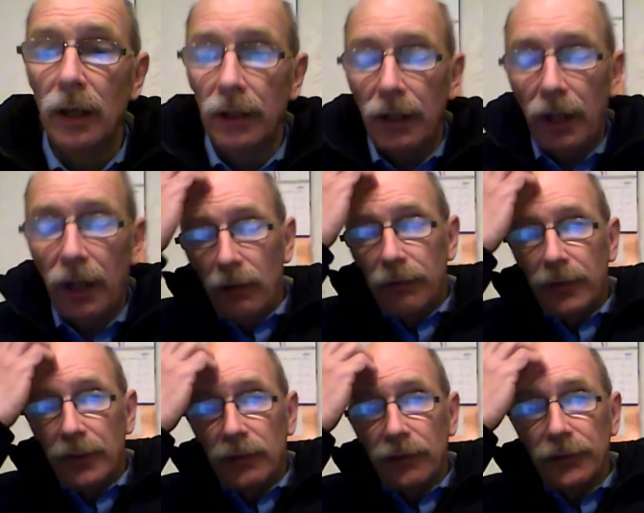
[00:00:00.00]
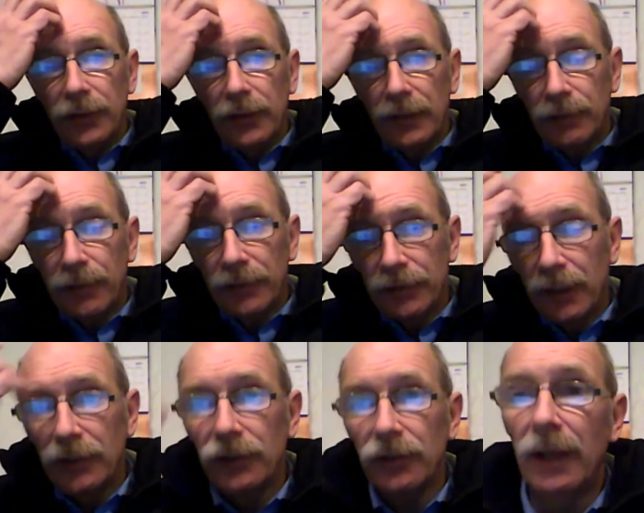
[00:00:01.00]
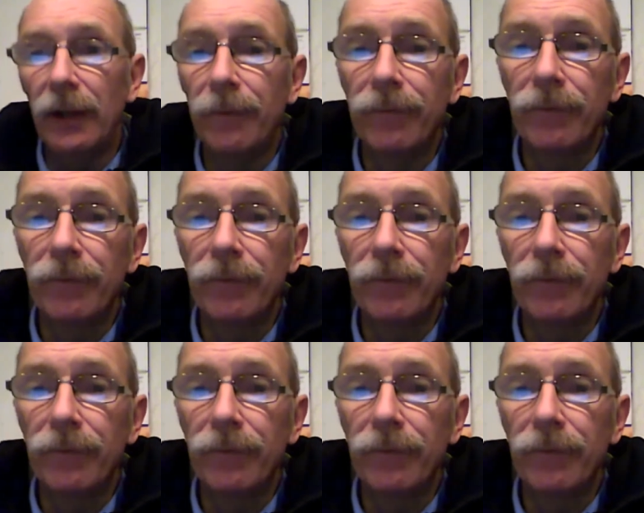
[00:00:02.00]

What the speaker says: now hopefully you can see this presentation now.